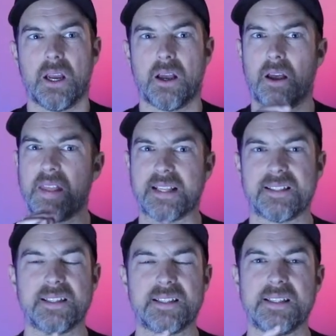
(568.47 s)
Uh, that
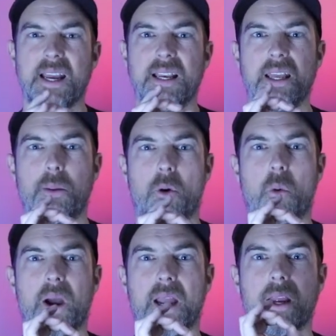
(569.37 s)
68
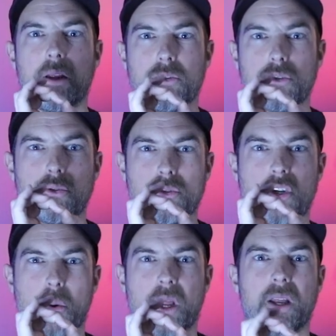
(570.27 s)
MOA
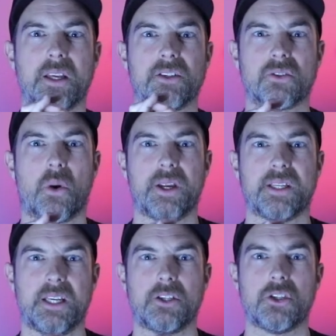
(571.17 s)
donut is going
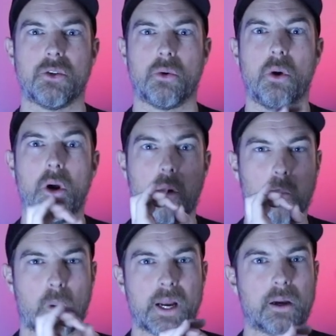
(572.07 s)
to get you
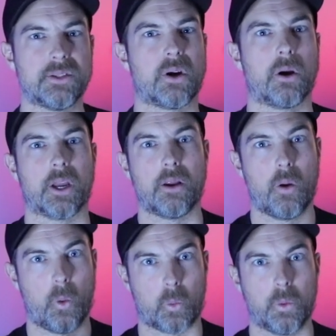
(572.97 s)
right on target
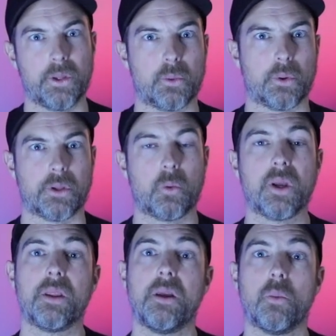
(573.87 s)
really, really
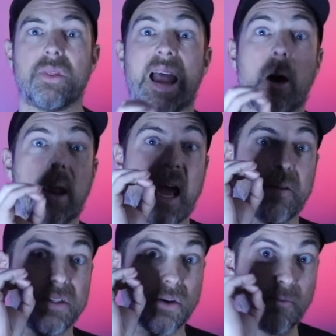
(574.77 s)
quickly without
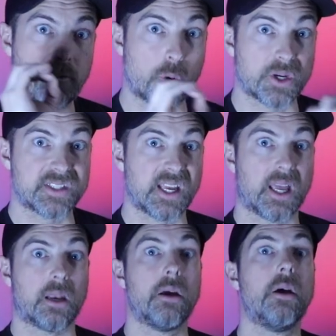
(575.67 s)
having to focus
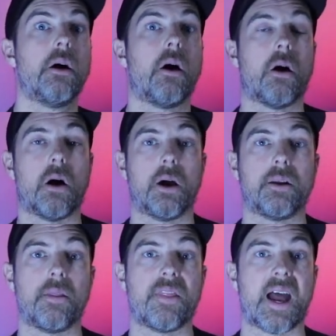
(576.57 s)
in
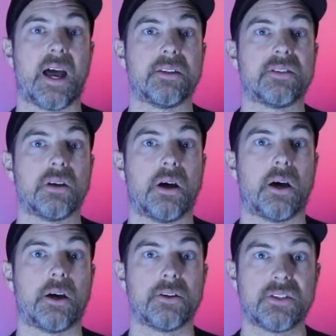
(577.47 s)
on that
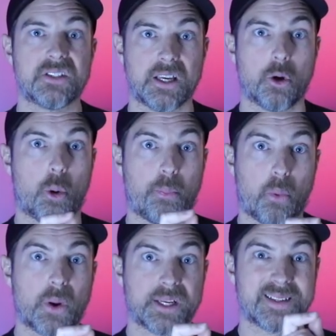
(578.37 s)
uh, single
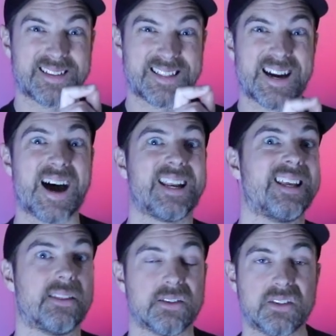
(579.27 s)
point dot
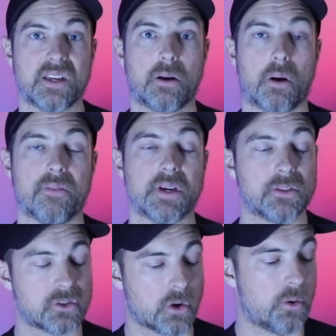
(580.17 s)
in the center of
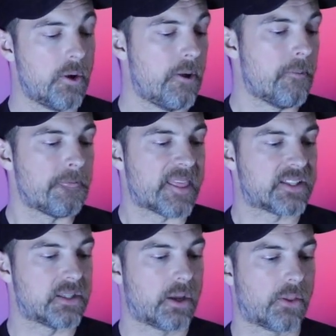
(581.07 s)
it. So
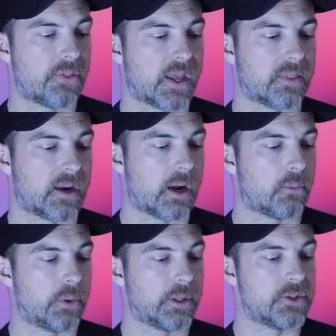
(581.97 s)
that's another thing that I
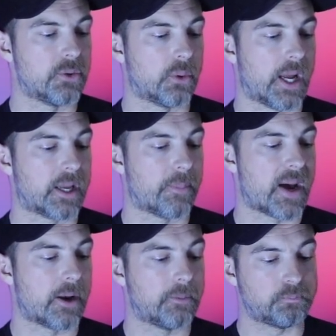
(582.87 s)
really do like
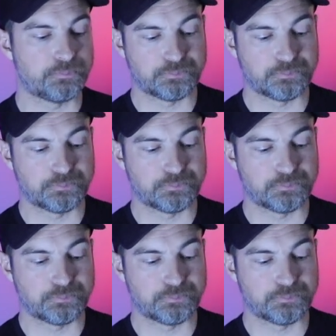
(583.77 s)
about it.